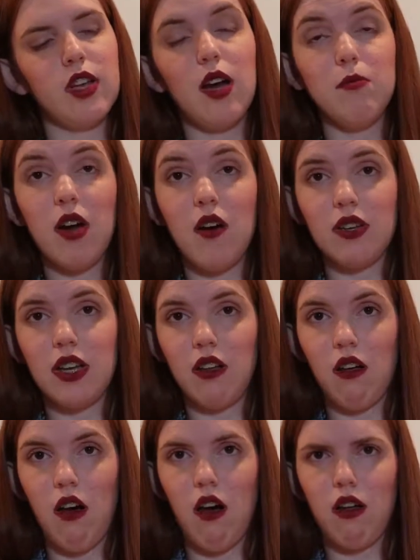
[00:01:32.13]
Abravanel
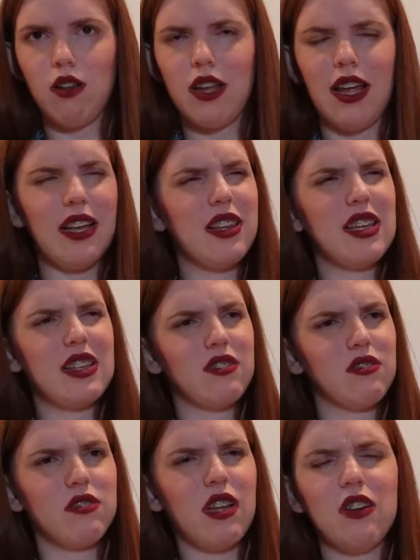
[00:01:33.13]
Hall, and
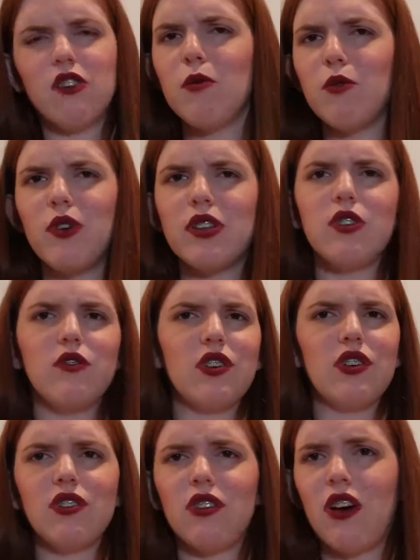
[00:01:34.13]
I don't remember what's
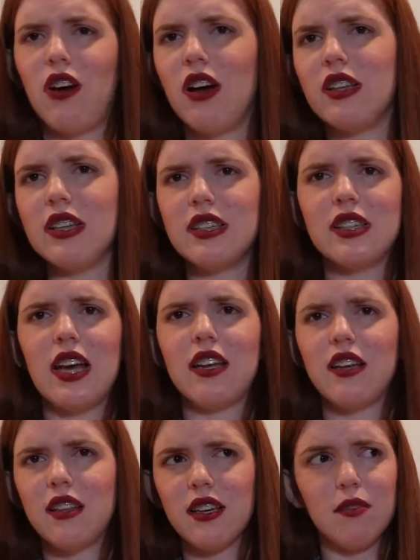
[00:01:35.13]
over on this side.
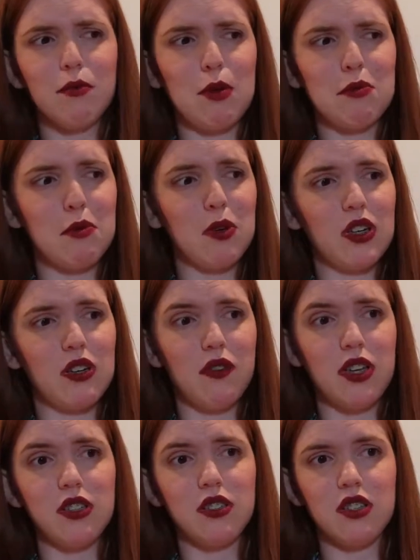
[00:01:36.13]
I think it might be more
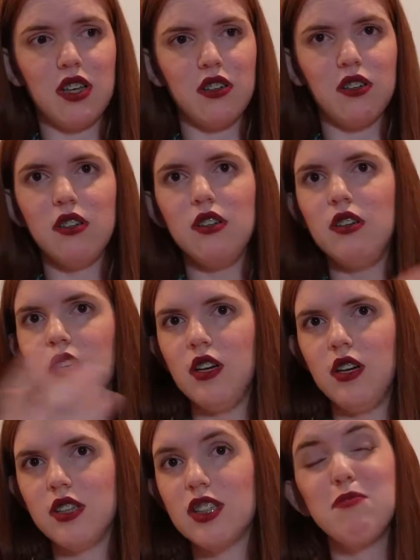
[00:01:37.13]
convention center.
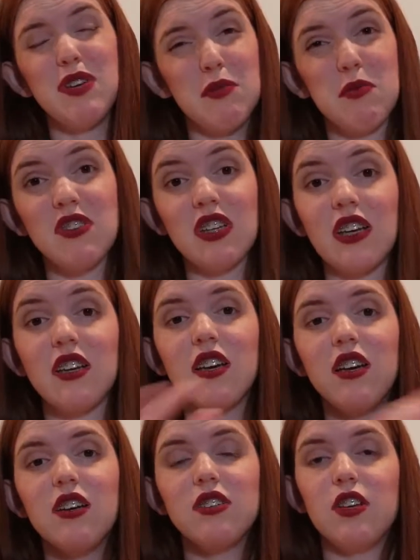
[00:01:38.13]
It's a big building.
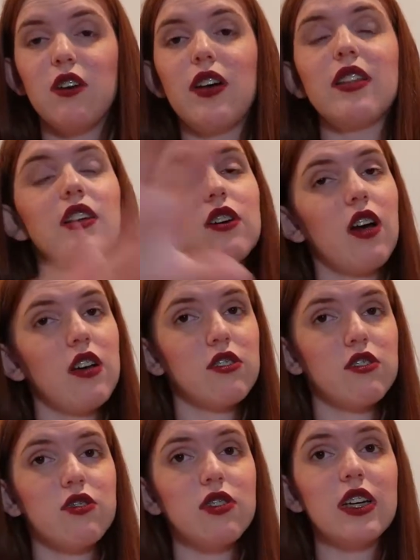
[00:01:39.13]
So, and then across
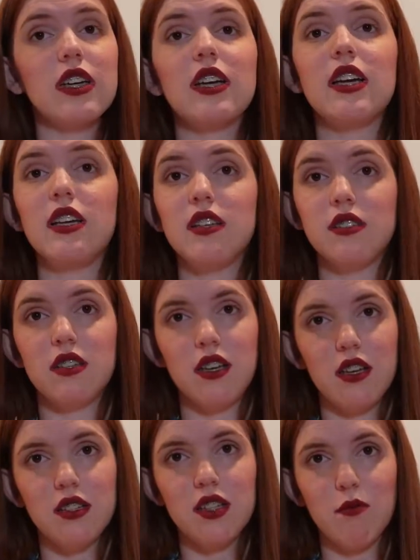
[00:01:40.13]
the street is
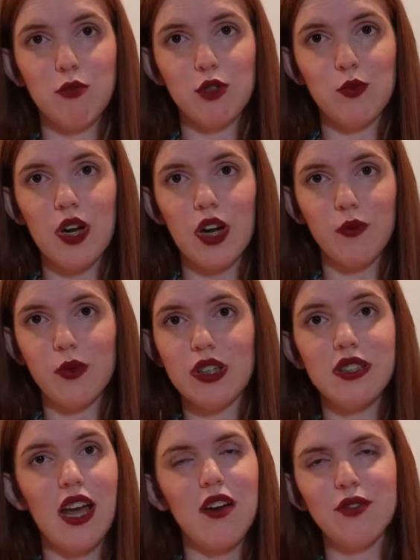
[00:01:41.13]
Temple Square,
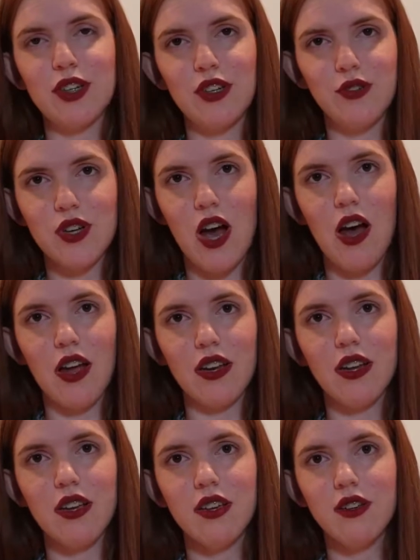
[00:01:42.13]
which every
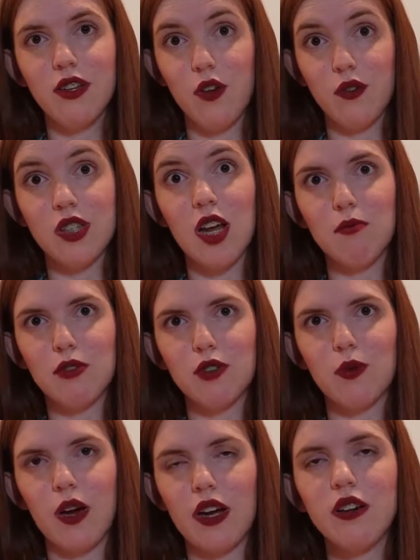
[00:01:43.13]
Utahn knows Temple
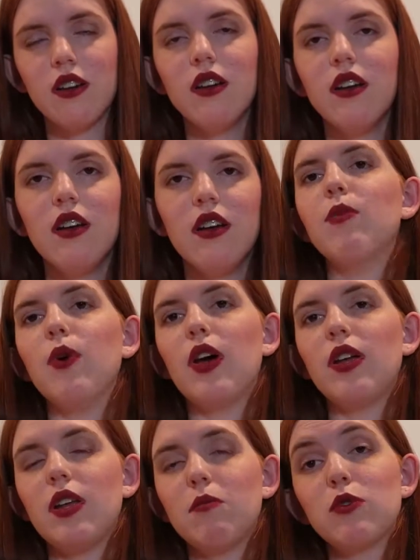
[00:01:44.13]
Square.
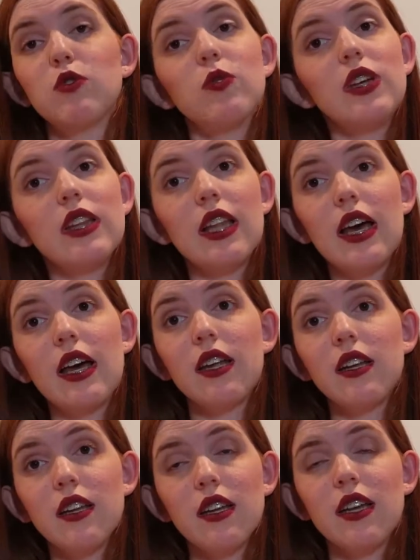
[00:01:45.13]
But in between that
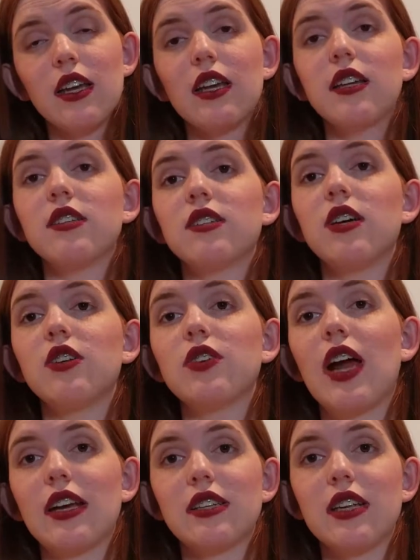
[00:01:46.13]
is a
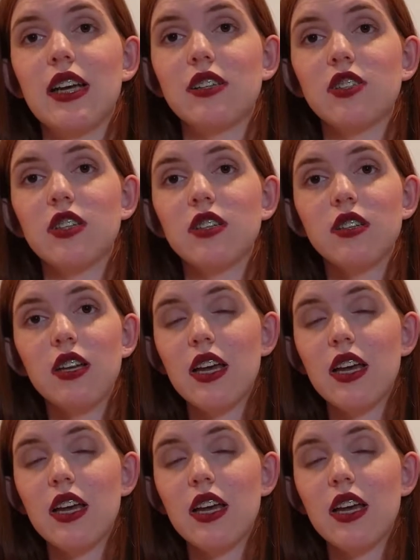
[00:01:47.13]
track station.